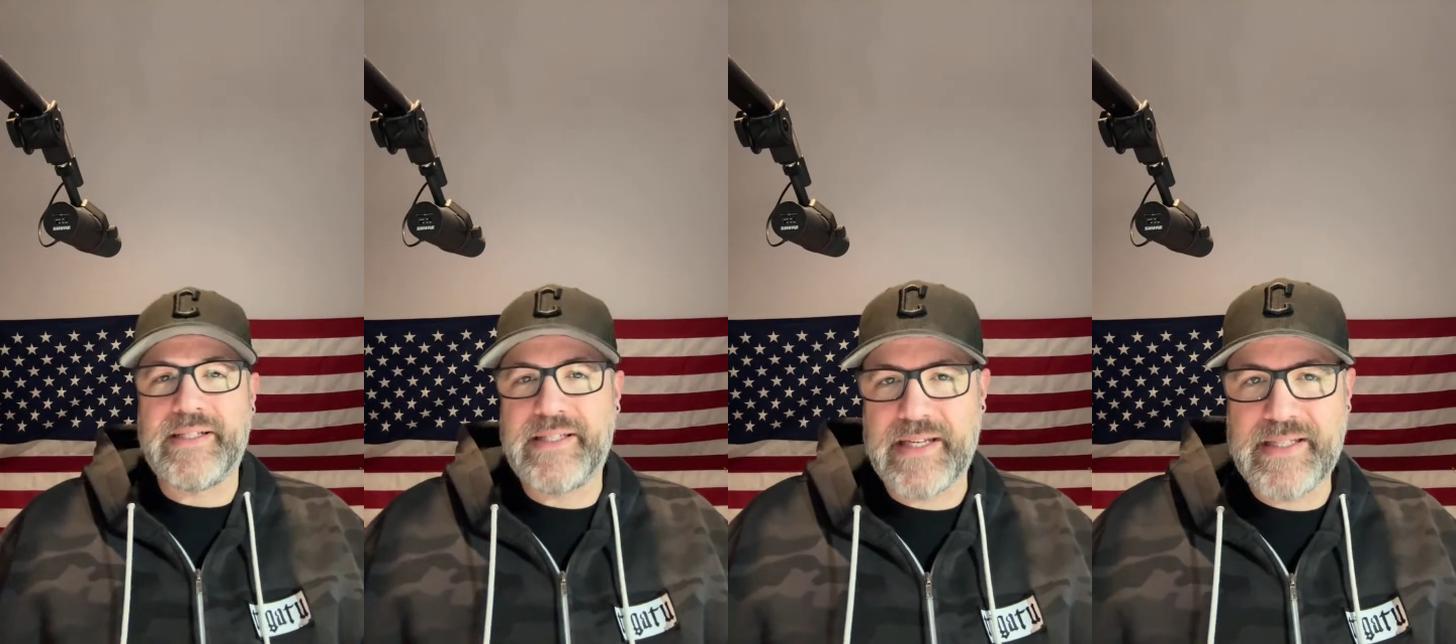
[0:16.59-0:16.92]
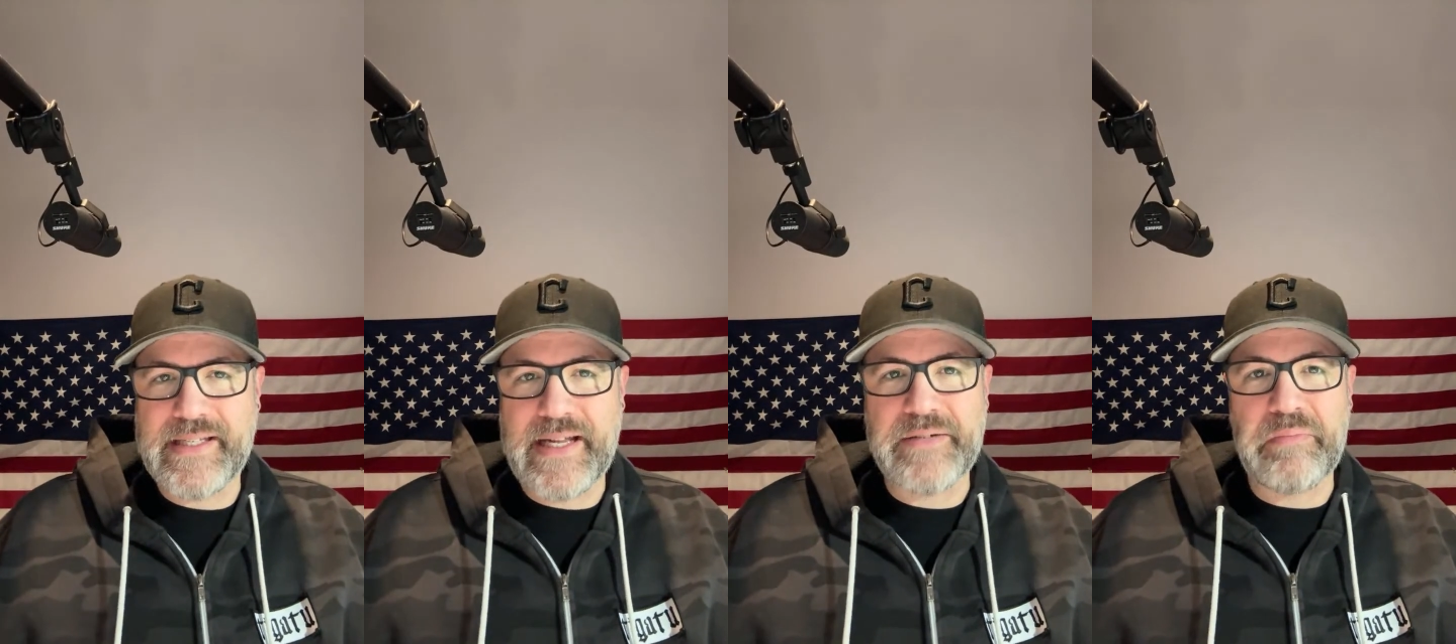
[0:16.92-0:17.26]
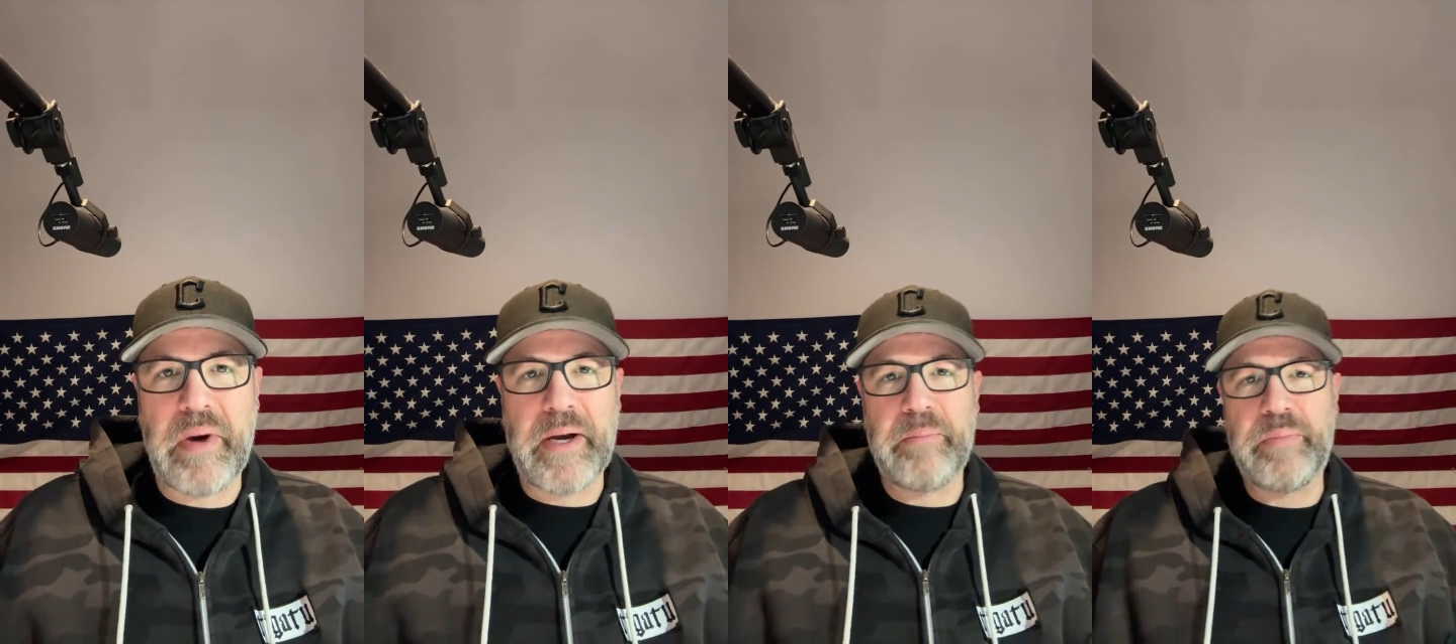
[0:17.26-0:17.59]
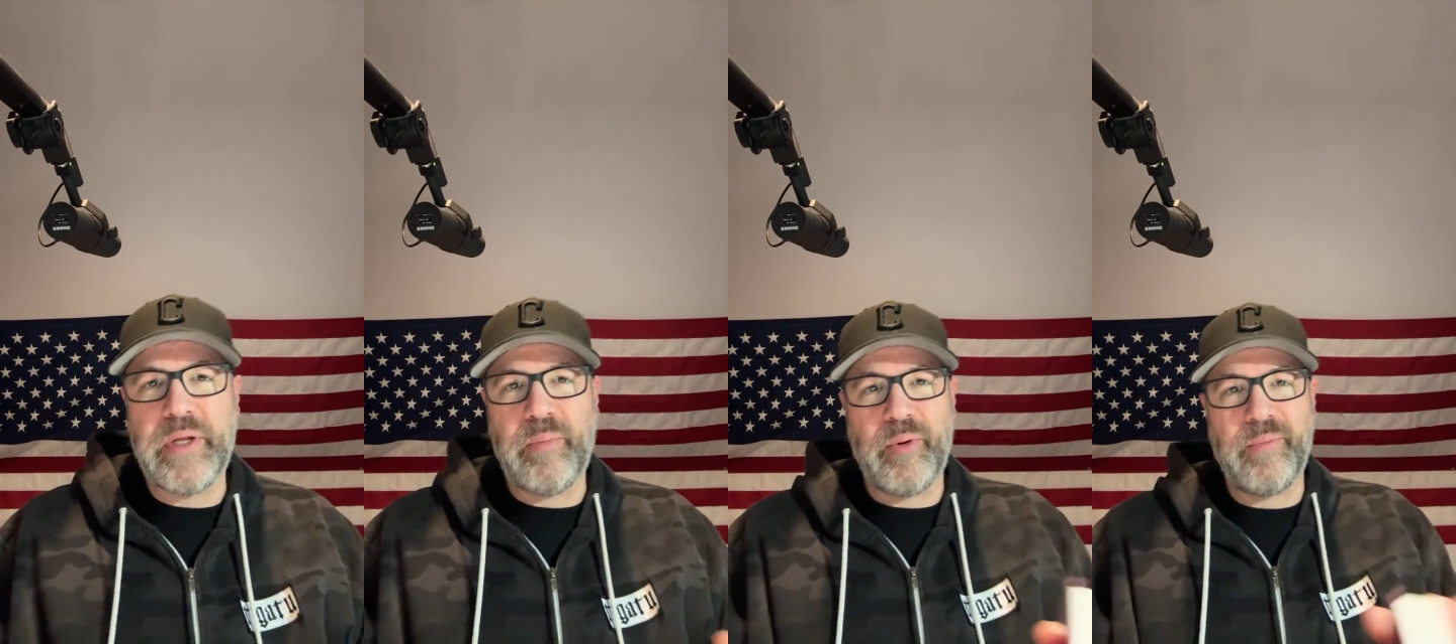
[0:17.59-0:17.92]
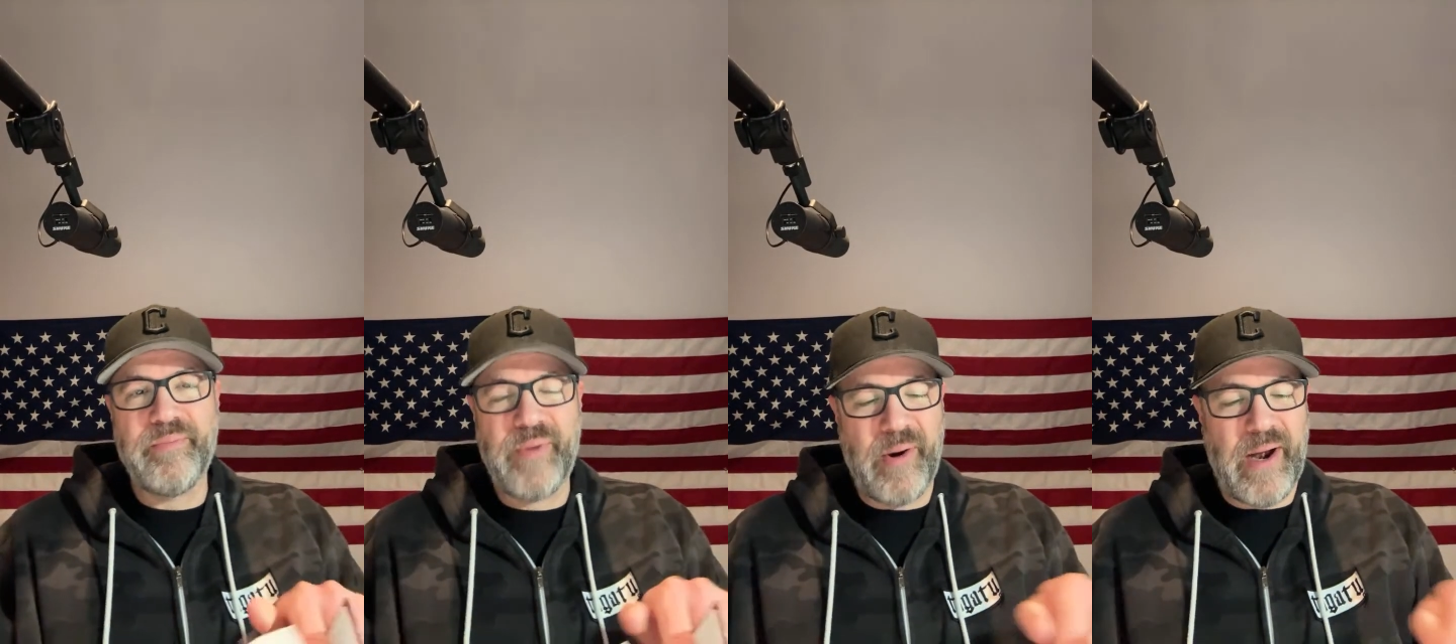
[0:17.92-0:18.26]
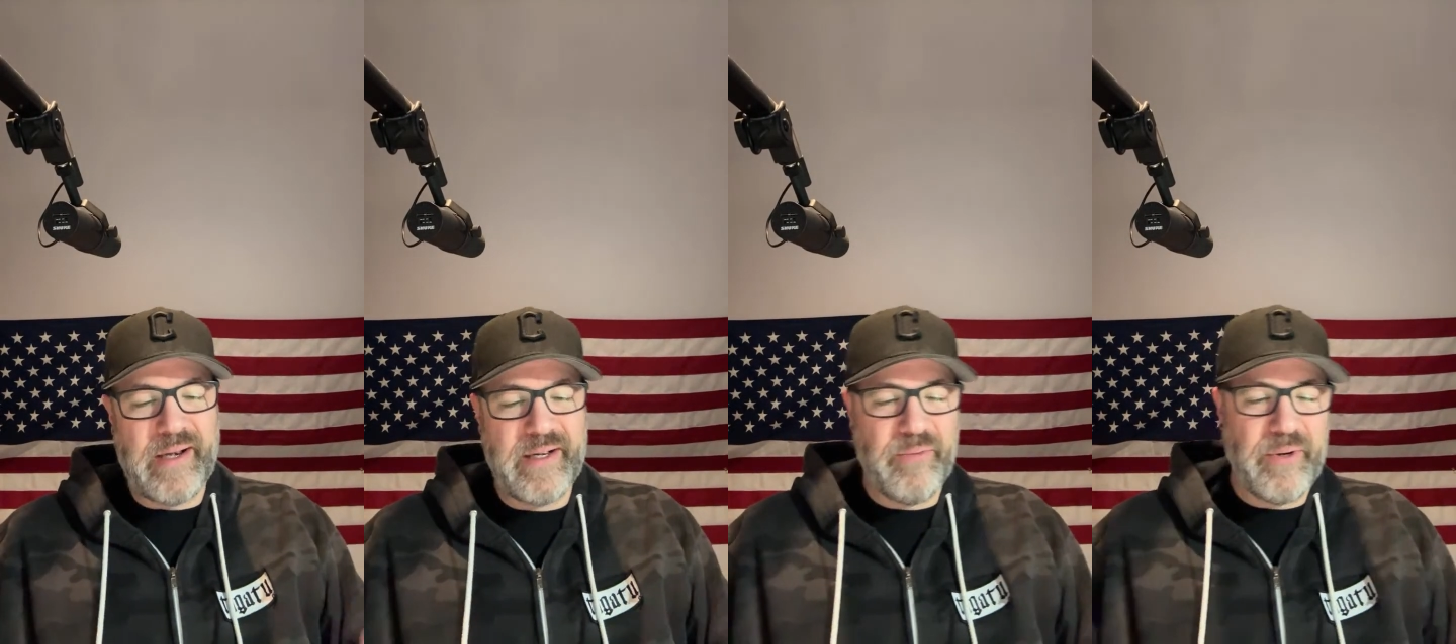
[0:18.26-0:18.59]
success-minded people. All
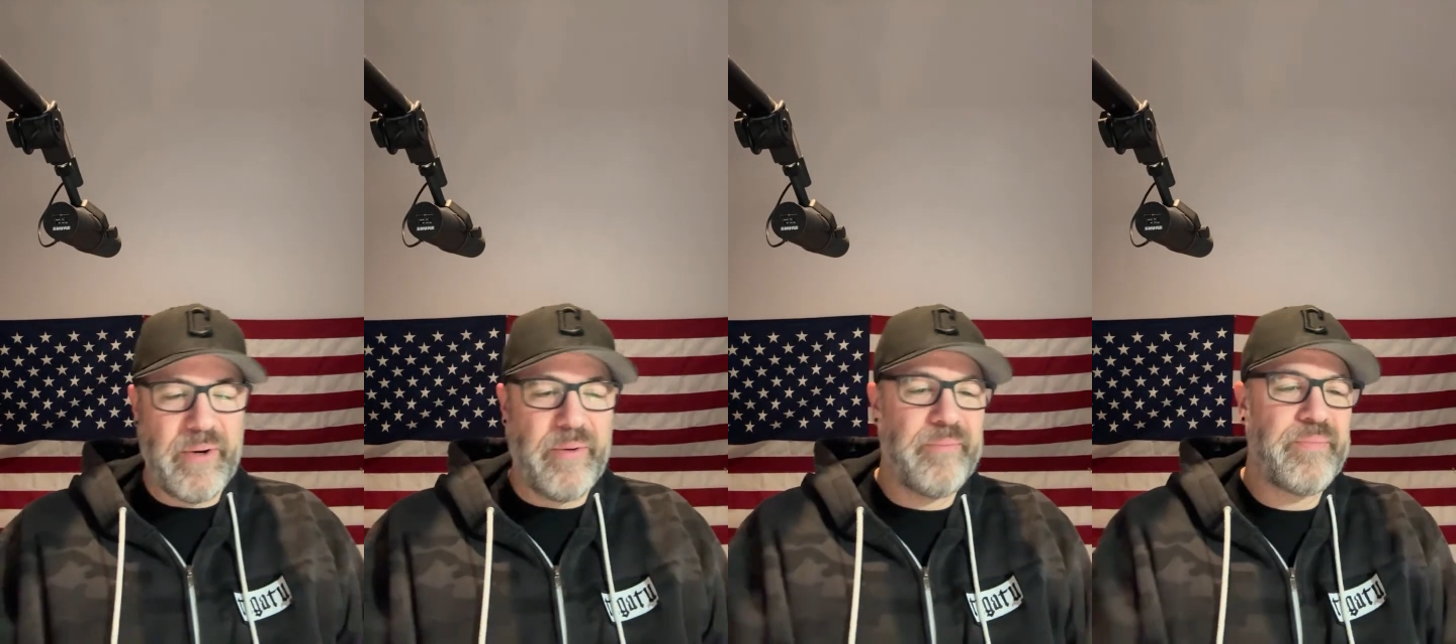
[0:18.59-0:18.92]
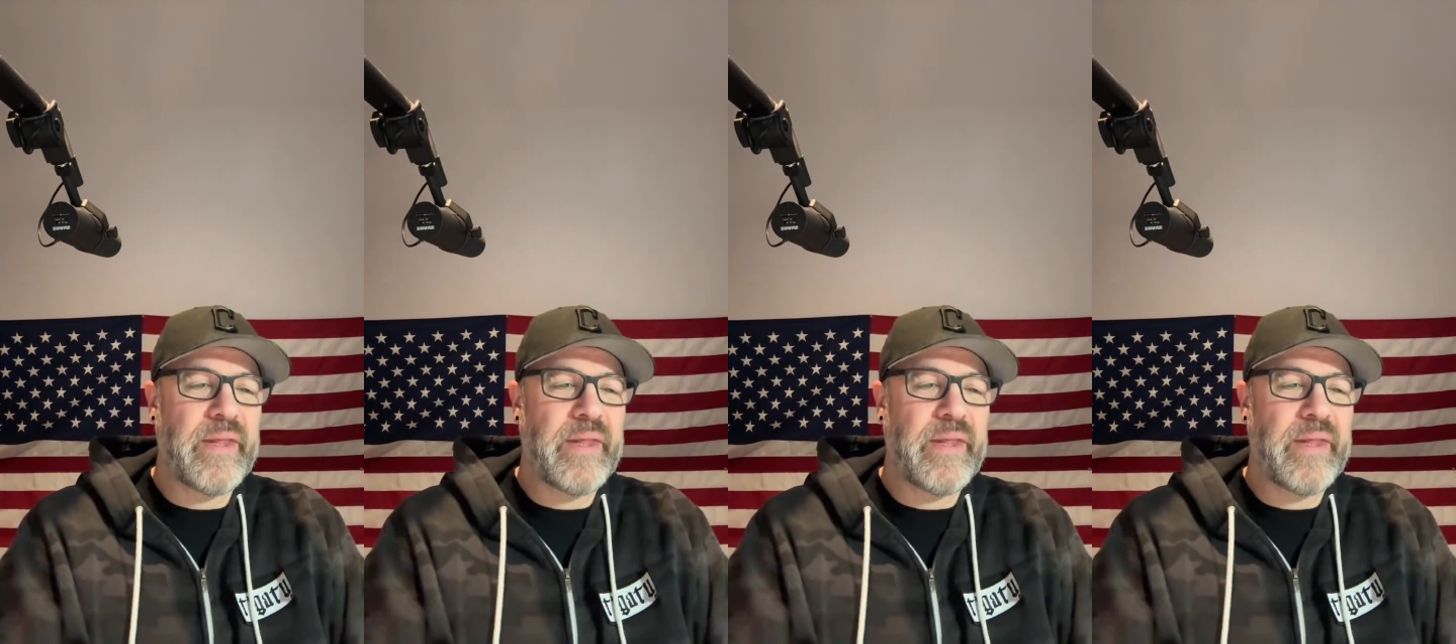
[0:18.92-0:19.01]
right, here we go.